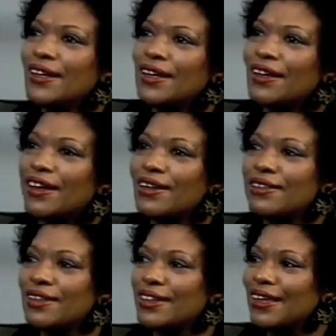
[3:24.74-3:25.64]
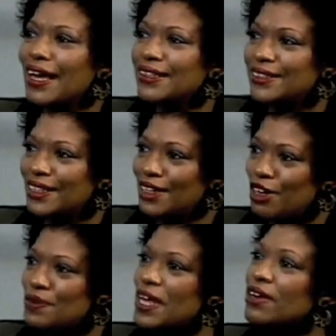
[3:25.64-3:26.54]
anything lasting
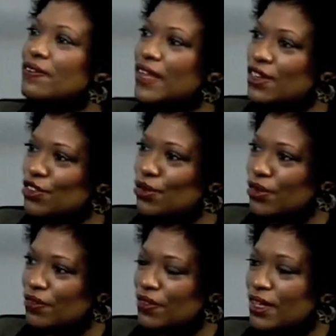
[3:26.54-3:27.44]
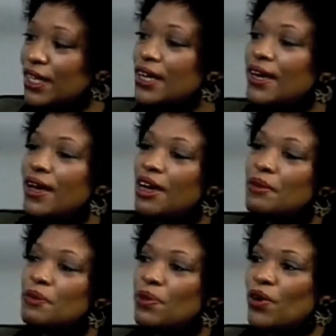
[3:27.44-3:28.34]
comes out of that sort of thing. I mean,
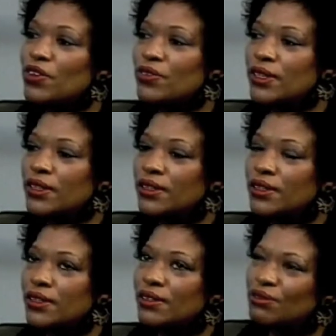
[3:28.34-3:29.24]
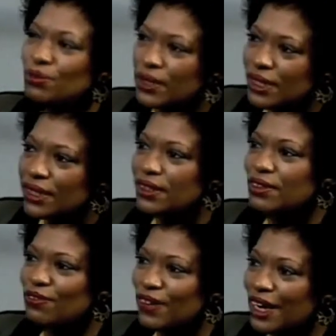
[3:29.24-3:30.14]
poetry really
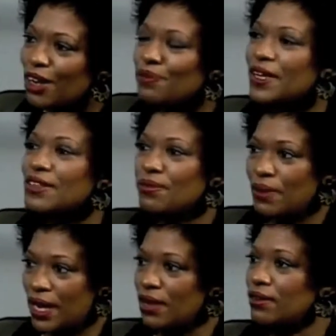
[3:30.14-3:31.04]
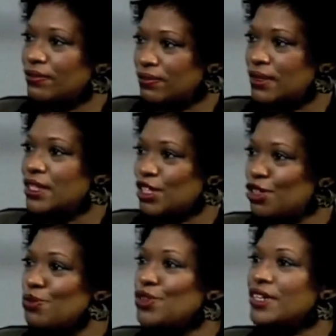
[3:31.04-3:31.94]
developed as a way of, in the
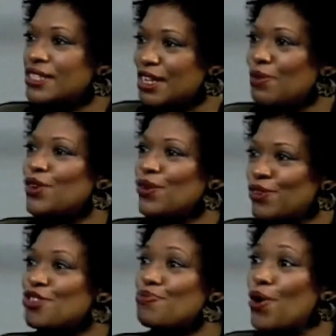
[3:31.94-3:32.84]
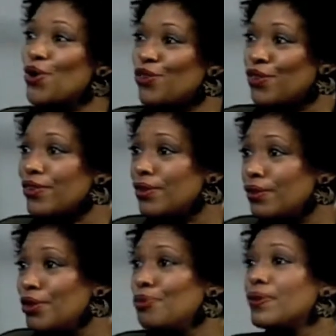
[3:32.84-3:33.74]
community, someone who spoke for the
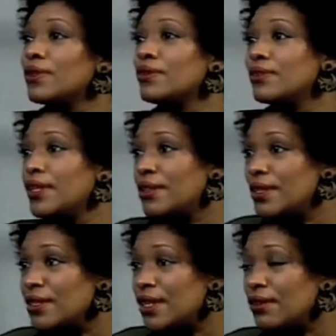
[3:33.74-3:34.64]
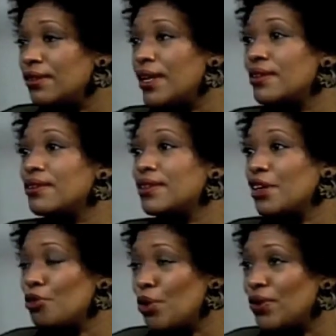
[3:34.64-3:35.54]
group and did things at
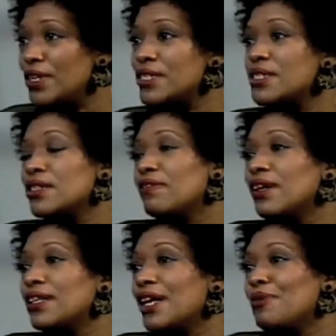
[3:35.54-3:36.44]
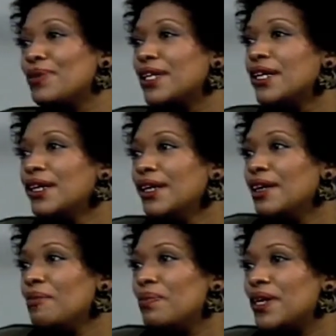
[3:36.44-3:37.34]
ceremonies and stuff like that.
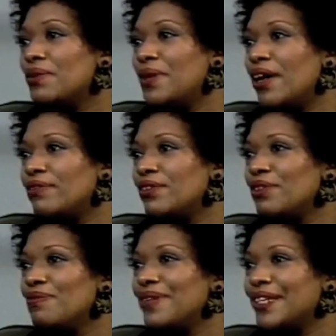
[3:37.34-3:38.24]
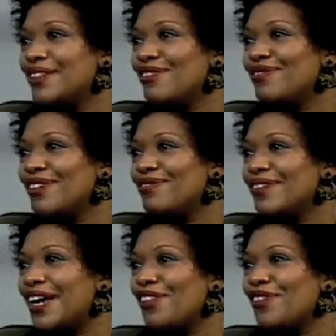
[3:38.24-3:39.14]
But we have different means of
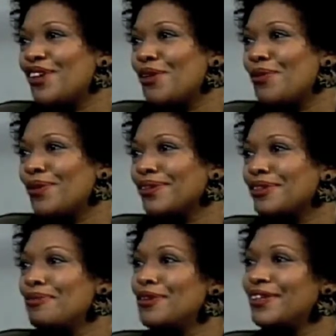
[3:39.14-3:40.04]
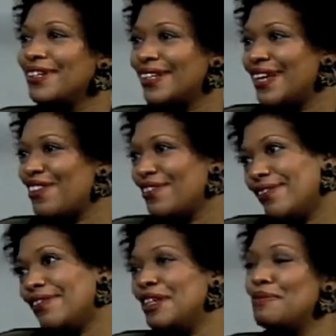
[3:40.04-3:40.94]
gathering our world community together, and you
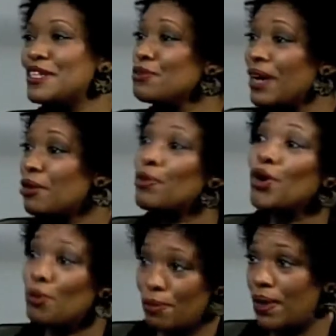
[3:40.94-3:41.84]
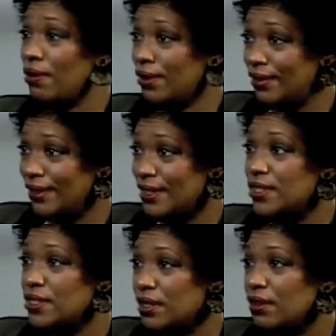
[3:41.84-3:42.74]
don't need me to write a poem about it
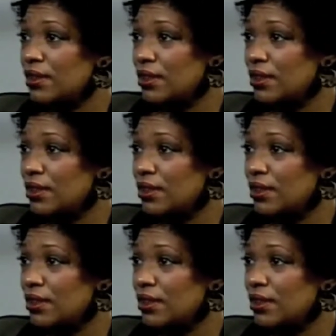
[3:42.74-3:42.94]
necessarily.